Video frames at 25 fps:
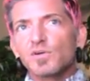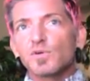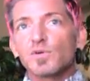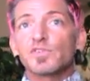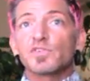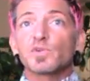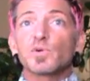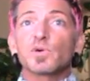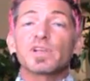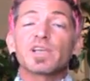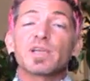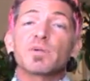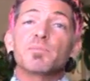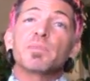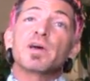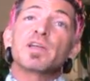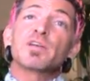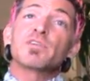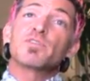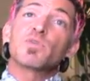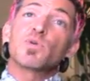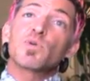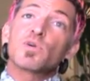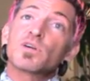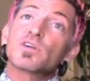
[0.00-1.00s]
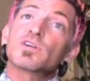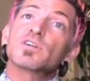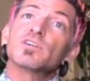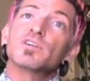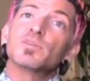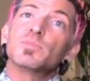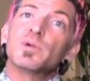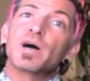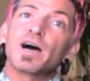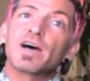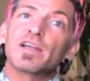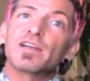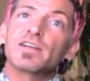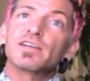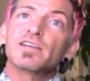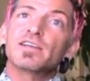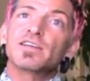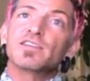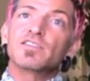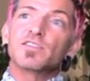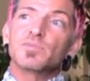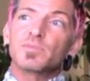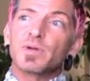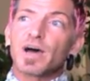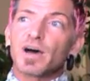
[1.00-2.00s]
Well, if you want to get metaphorical about it,
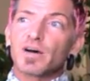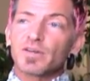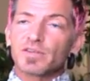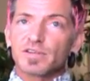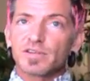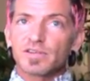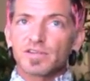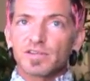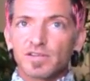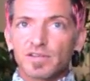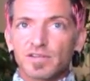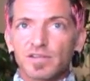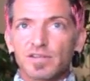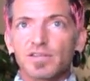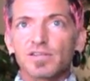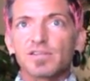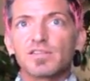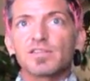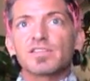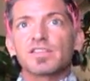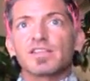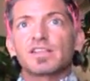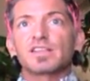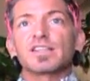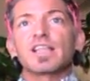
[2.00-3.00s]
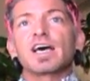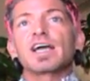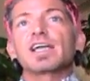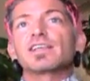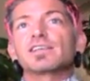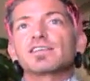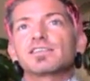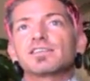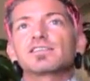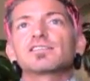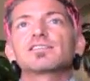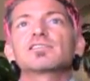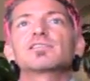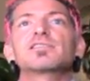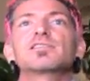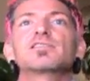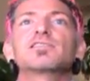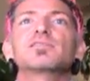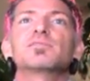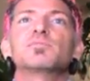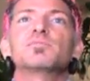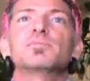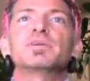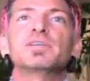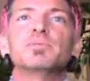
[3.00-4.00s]
it's about the light
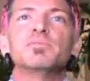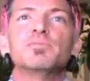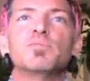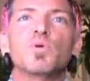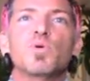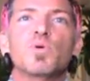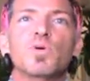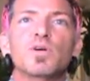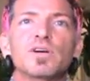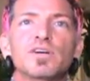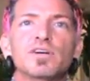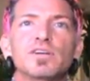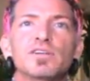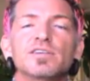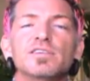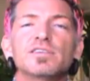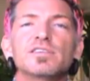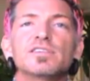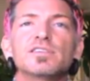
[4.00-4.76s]
being born.